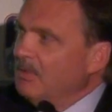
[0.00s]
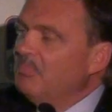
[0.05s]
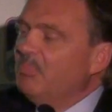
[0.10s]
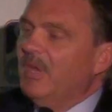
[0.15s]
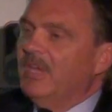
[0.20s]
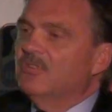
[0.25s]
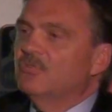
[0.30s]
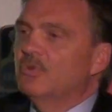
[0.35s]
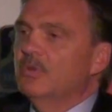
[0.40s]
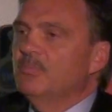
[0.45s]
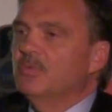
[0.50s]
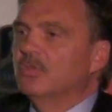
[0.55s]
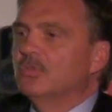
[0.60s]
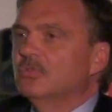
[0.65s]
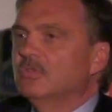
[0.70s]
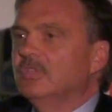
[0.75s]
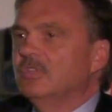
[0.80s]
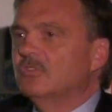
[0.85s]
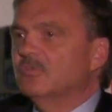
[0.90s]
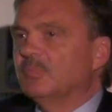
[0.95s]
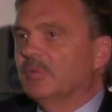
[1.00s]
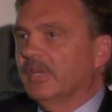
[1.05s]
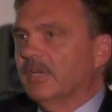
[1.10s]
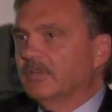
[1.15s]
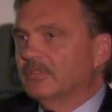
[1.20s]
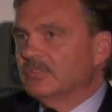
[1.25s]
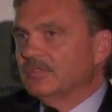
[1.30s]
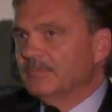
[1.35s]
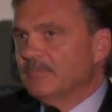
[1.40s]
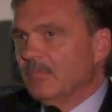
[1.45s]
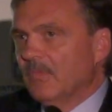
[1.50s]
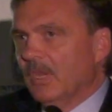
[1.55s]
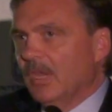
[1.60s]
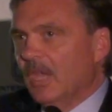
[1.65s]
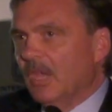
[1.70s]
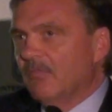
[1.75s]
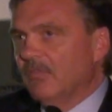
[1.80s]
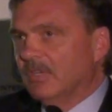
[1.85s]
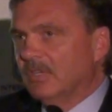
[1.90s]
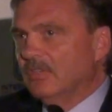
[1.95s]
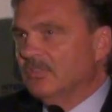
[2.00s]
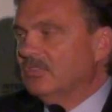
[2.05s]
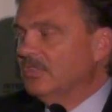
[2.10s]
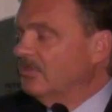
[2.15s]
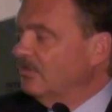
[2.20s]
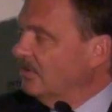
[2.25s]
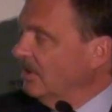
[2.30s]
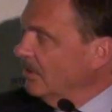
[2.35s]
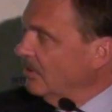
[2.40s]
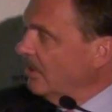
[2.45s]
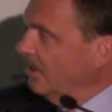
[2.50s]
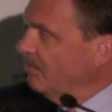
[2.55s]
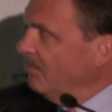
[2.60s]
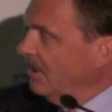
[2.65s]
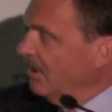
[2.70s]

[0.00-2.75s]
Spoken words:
pay tribute to these players, having this distinct,